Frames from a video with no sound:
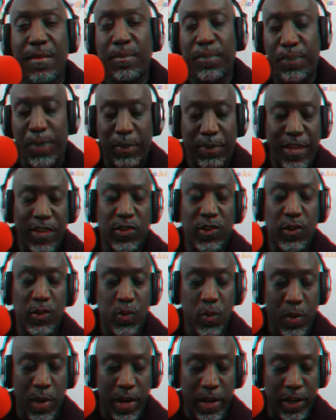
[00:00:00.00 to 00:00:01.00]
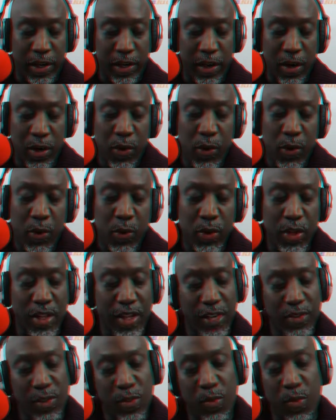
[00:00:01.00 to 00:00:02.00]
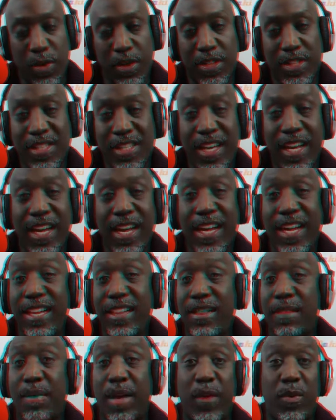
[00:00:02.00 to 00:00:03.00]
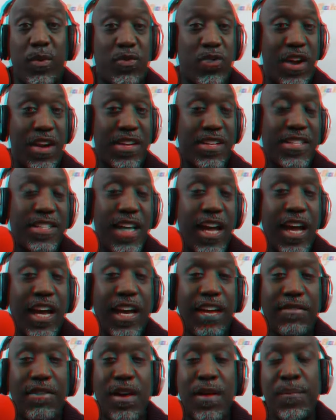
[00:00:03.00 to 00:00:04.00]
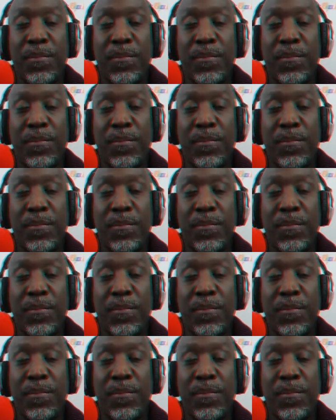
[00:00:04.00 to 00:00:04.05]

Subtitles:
the places we want to go, the things we want to see, the money we're trying to save,